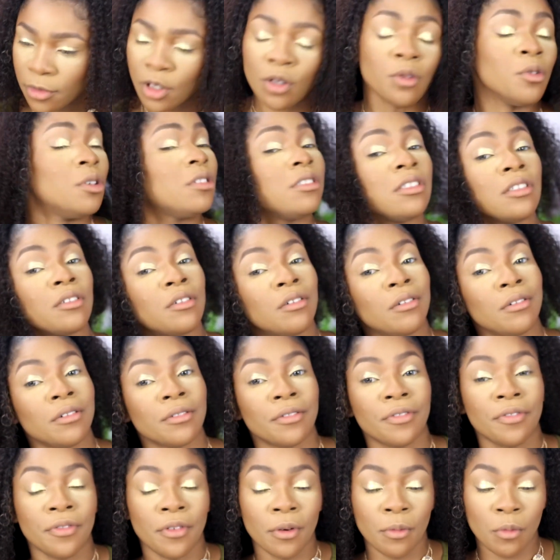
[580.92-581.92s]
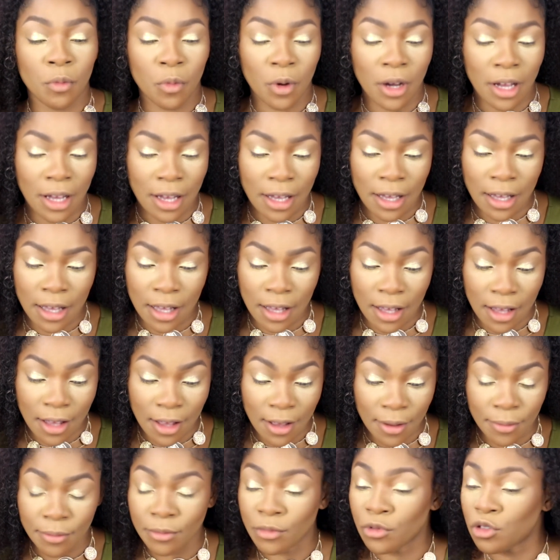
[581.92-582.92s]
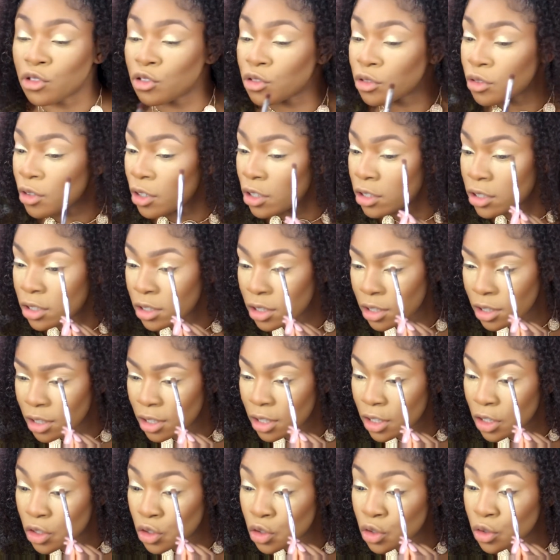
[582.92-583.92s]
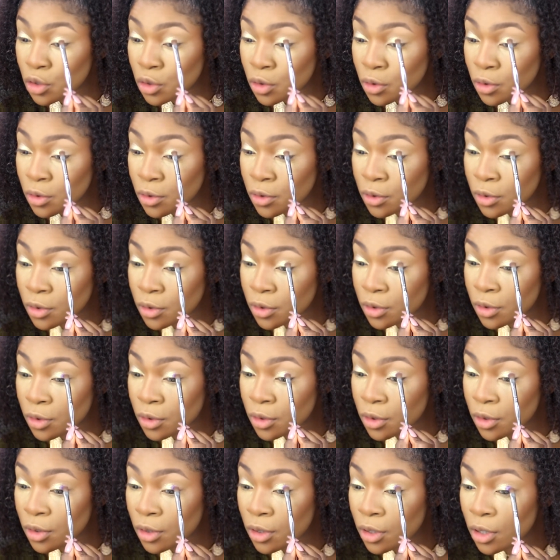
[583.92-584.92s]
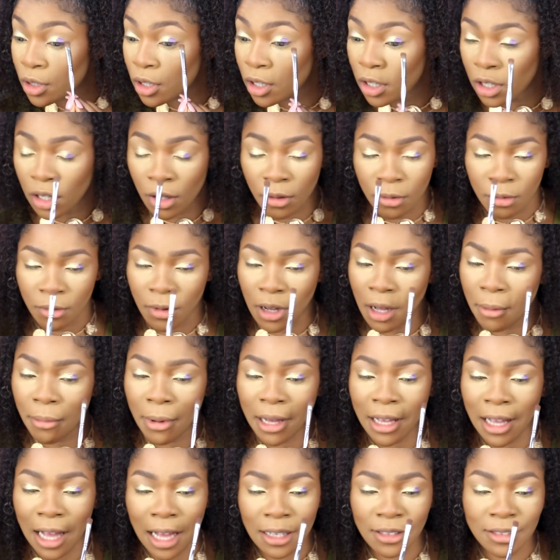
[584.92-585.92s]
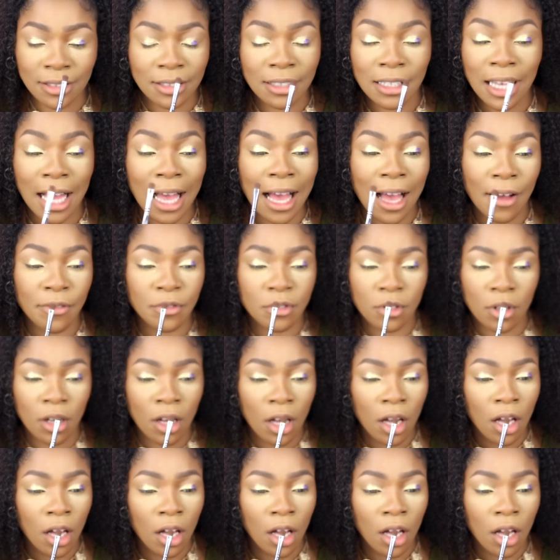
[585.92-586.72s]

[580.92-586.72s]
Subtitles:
what's it called? From where Trust Issues. You see, I have to